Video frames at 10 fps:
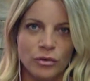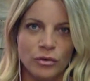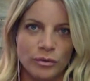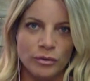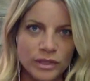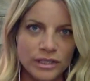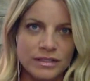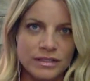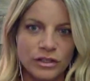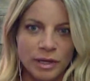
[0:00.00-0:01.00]
who I really
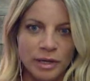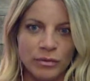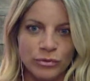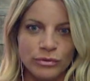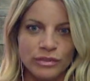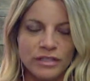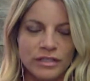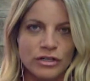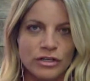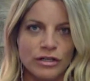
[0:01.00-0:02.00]
consider my root
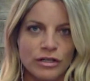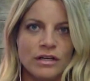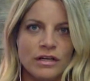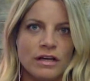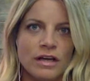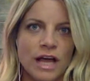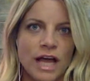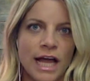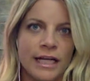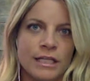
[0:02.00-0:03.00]
teacher.
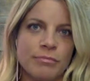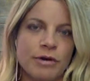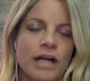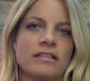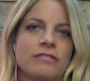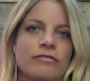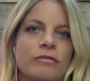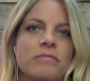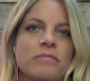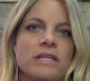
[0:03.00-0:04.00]
And the practice
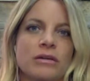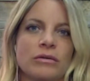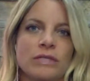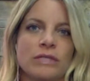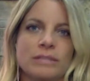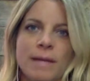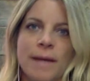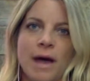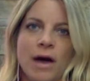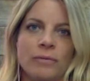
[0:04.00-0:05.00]
for me has always been
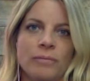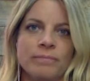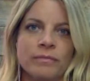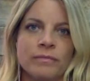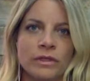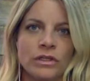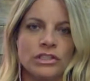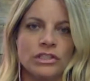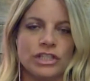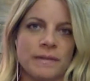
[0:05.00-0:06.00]
about
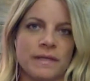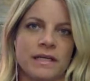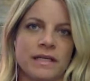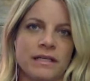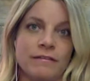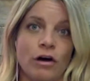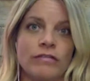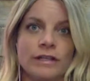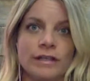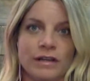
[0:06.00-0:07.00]
shaping and
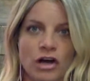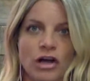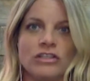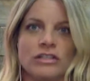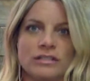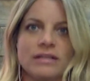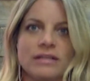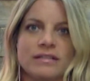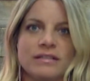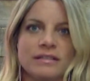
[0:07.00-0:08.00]
evolving
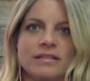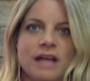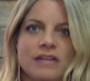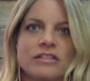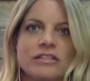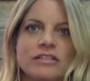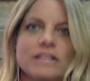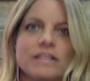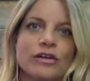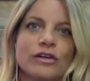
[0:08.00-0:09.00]
consciousness. It's not just a
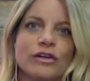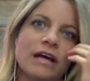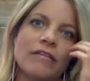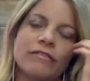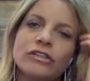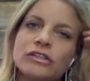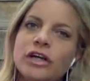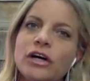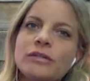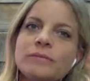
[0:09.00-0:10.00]
physical endeavor.
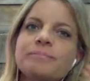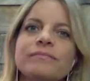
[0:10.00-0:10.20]
So